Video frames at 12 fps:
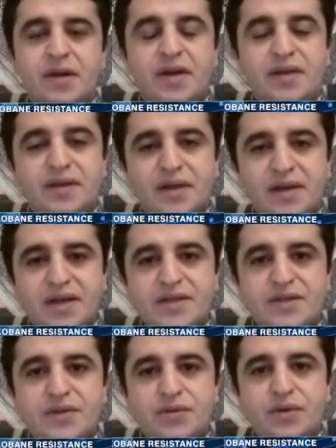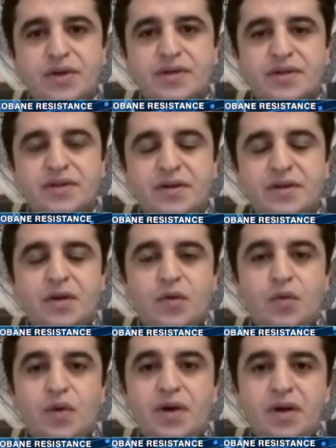in the last 2 years.
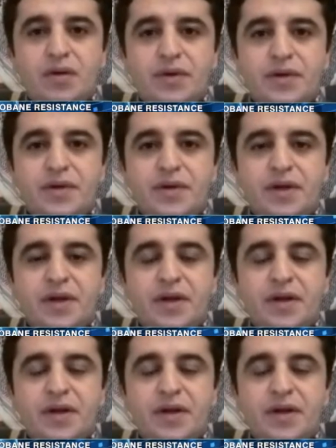Wherever